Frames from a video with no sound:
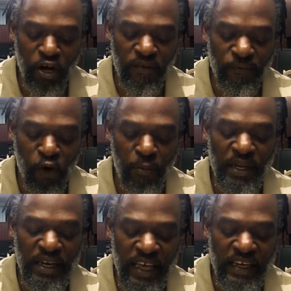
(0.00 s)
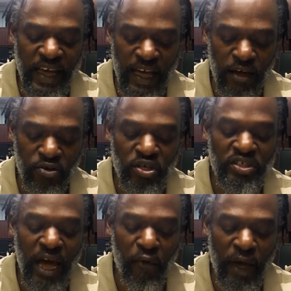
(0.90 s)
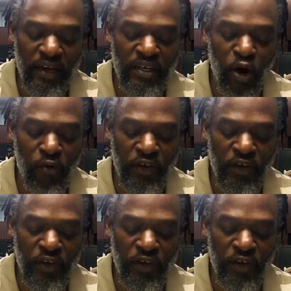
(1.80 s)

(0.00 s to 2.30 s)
foreman lay down directly over